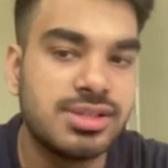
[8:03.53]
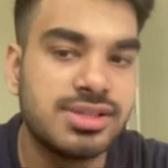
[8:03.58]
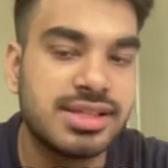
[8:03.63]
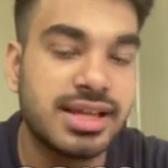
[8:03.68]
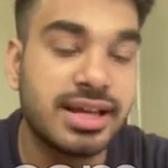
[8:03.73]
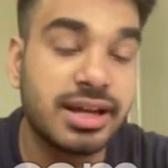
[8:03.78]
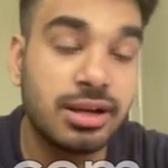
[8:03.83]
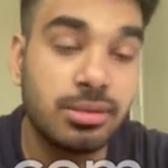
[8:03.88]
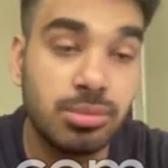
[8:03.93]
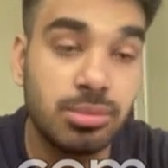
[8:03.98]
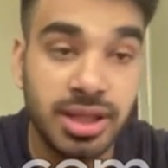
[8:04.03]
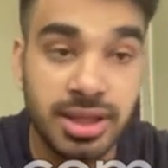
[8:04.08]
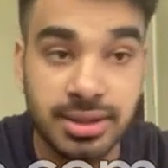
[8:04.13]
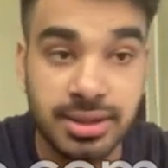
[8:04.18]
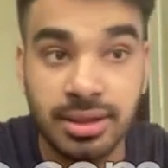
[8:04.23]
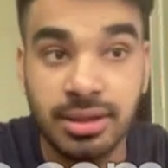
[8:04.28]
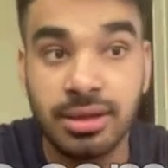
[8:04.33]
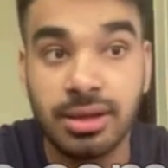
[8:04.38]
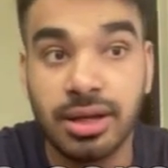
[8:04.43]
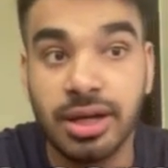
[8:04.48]
second being
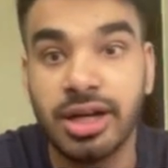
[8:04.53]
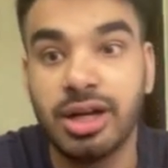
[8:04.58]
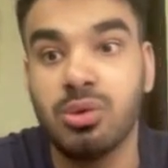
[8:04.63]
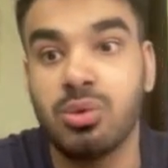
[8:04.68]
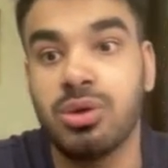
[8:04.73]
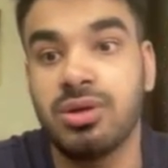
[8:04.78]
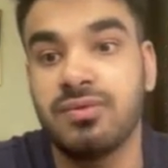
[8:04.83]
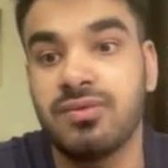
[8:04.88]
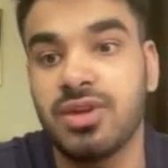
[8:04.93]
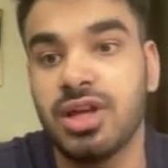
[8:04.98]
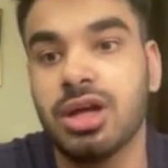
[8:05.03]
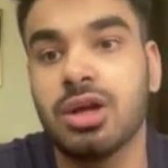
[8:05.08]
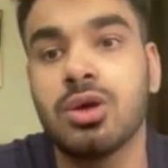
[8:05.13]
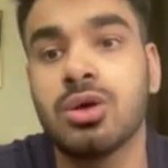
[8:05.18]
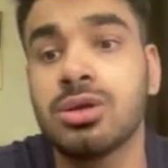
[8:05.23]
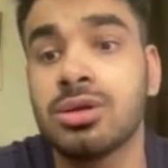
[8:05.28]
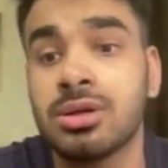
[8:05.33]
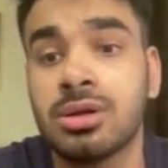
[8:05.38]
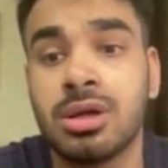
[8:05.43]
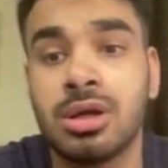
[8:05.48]
the current one we are
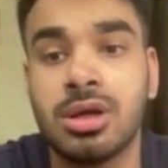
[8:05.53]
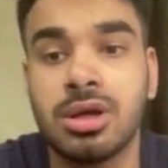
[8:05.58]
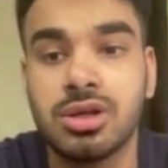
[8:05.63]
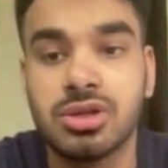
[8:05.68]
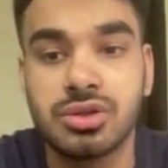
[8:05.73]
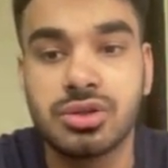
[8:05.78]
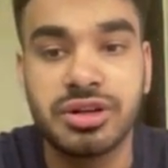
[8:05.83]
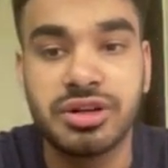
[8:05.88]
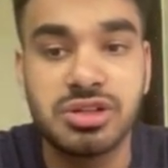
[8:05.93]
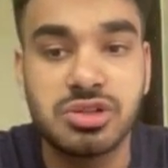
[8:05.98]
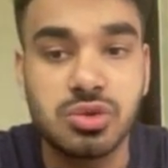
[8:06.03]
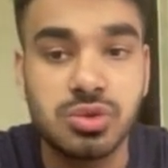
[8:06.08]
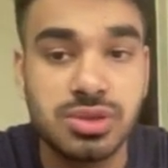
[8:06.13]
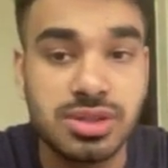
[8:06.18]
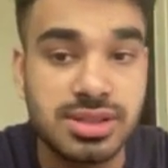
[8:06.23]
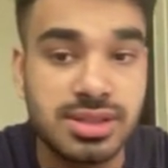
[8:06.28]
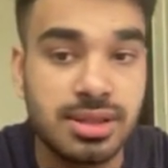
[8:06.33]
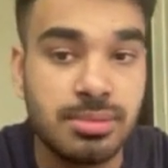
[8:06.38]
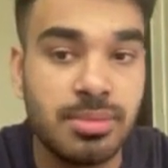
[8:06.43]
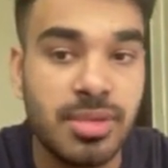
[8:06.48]
on. So it
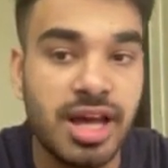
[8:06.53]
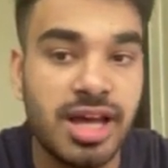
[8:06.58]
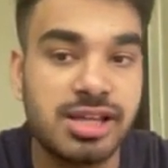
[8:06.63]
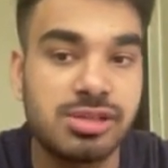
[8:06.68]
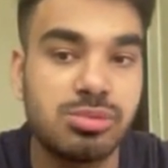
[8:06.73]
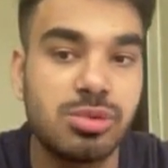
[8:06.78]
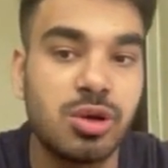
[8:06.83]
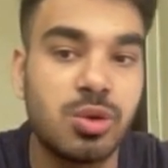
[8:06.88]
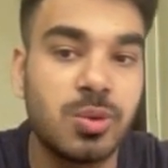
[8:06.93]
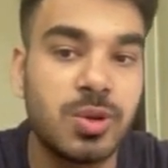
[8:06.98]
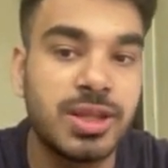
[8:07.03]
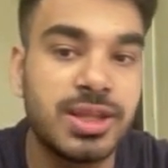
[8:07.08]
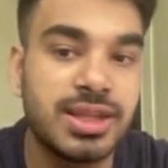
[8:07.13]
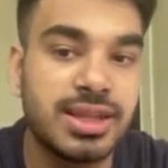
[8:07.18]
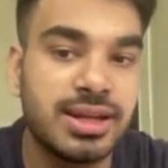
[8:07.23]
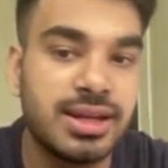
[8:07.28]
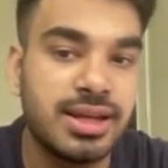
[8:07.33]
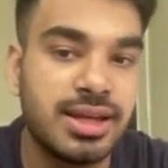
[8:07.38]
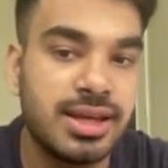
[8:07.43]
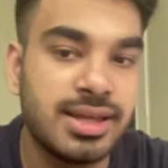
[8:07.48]
chooses the max between
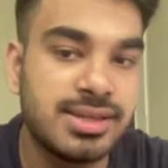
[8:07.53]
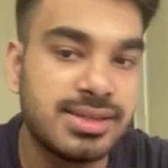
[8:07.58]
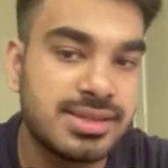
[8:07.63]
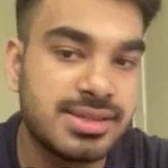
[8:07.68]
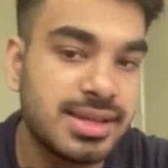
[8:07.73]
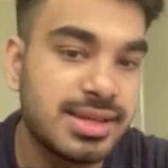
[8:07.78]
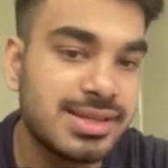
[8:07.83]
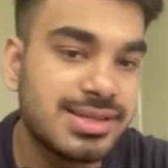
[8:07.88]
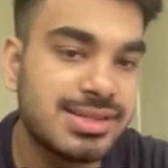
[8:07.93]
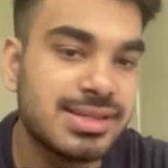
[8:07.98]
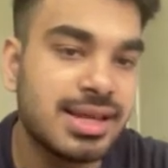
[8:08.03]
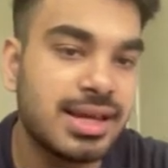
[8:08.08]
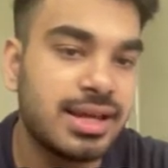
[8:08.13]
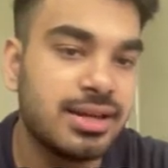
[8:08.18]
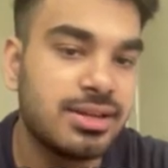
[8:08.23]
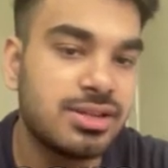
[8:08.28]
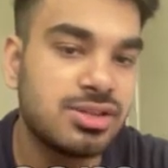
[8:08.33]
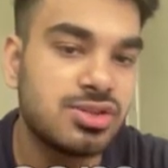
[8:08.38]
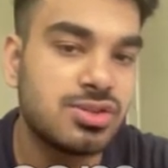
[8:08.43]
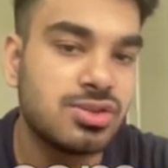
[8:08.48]
3 and 6, and
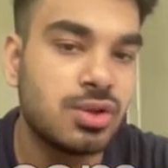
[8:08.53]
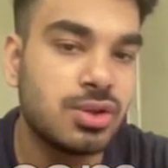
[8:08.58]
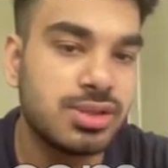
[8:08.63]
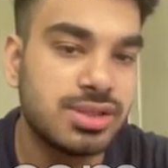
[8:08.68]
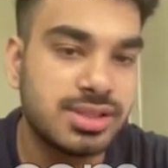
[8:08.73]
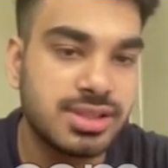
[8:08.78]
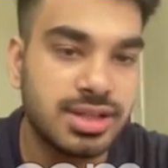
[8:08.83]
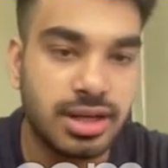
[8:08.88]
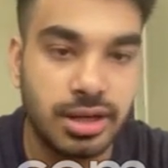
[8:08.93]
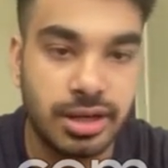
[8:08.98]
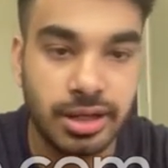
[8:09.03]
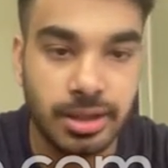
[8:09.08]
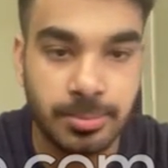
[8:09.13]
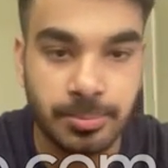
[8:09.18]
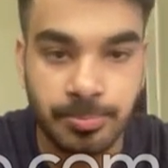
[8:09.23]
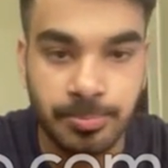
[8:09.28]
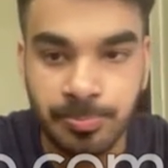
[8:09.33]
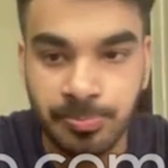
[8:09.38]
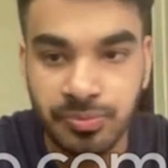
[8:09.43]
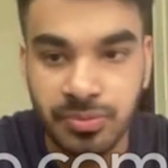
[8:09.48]
it sorts it.
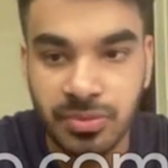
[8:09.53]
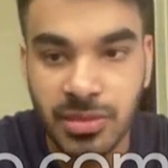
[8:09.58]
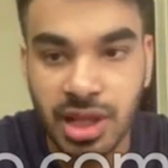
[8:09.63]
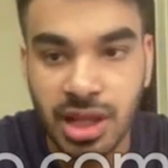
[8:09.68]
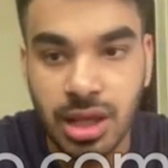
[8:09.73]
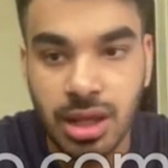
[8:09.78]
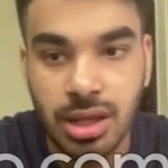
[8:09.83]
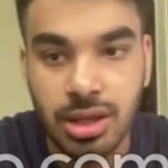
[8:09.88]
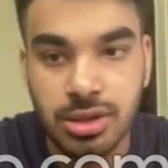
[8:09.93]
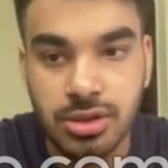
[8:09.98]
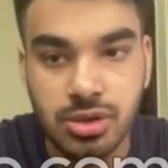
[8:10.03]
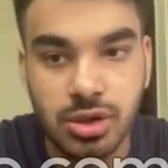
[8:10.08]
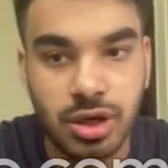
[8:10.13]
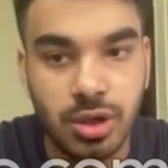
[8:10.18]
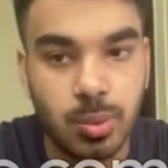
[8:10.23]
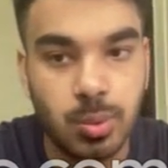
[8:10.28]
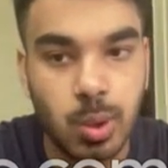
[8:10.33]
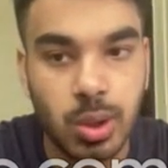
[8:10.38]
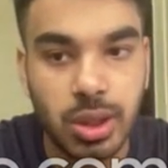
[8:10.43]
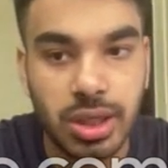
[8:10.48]
So
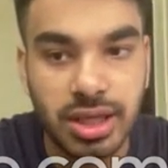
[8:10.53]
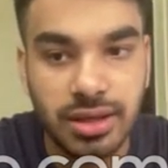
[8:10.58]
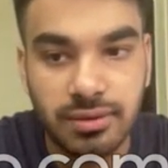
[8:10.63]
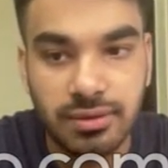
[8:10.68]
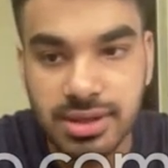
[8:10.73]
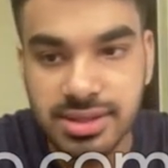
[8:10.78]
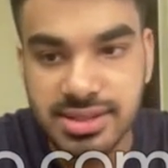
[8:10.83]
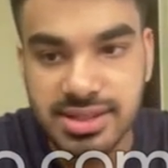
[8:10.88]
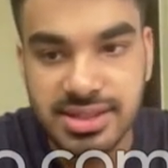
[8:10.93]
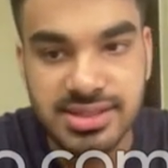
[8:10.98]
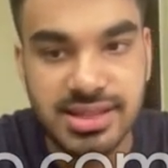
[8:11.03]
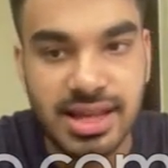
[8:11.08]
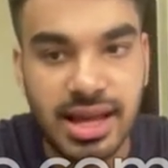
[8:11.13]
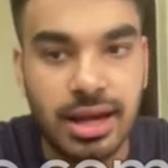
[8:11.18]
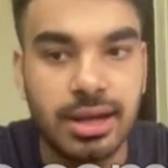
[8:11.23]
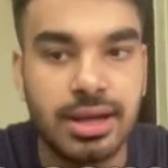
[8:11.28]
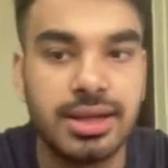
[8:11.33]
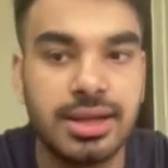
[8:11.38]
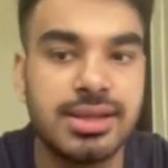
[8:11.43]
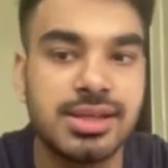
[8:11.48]
it would give us
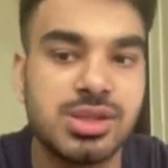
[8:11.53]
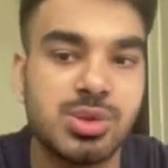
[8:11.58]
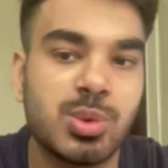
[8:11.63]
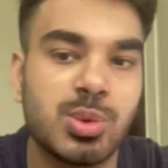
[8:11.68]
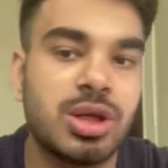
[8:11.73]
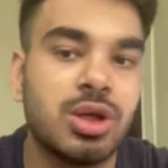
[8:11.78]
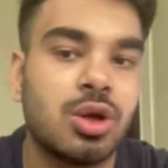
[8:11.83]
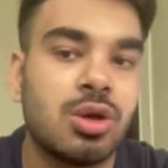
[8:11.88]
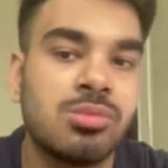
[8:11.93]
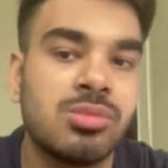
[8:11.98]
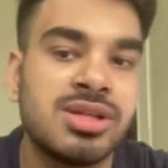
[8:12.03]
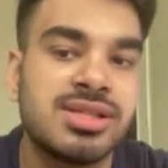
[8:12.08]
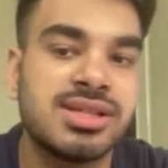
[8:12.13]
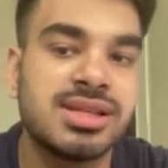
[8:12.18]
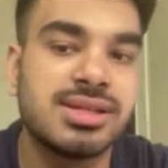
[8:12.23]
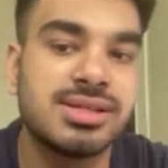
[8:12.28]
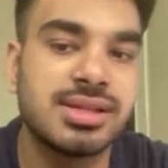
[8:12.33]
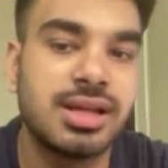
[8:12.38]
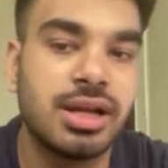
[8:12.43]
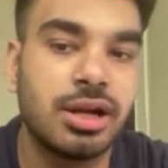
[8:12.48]
exactly this 1 comma
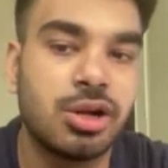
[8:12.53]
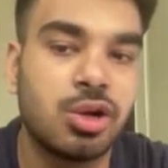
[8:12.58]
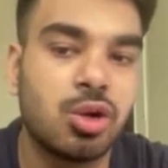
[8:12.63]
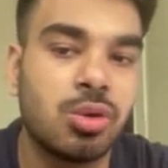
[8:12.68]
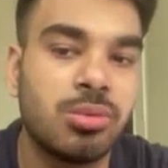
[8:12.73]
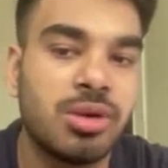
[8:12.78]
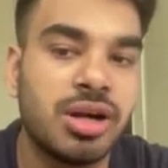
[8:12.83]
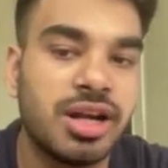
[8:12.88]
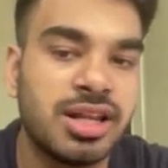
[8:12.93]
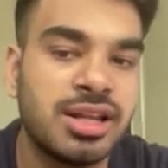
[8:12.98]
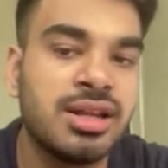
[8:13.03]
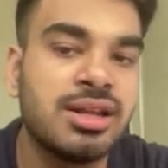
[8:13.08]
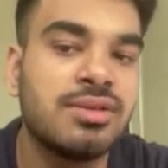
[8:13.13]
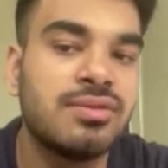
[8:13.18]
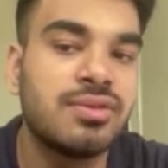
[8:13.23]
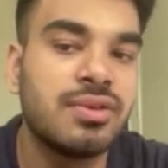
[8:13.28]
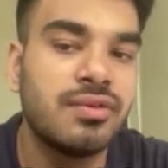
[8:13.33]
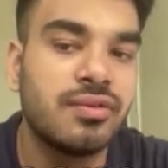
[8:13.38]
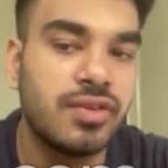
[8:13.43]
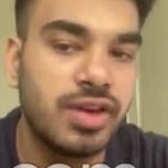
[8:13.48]
6, 8 comma 10,
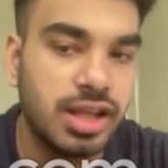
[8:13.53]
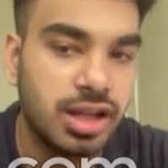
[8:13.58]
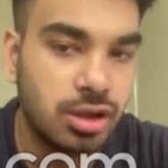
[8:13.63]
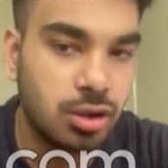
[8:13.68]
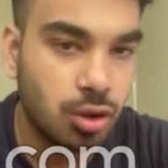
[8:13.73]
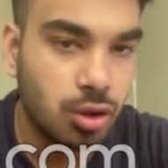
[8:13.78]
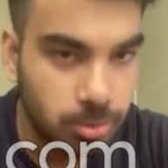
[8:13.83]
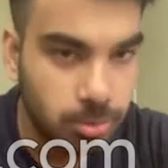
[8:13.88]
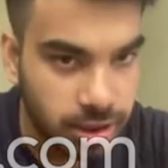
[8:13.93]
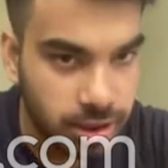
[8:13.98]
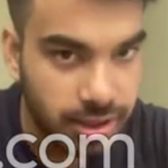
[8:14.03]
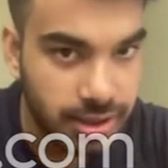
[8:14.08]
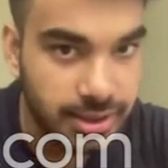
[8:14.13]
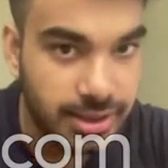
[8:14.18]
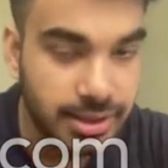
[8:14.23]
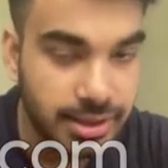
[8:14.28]
and 15 comma 8,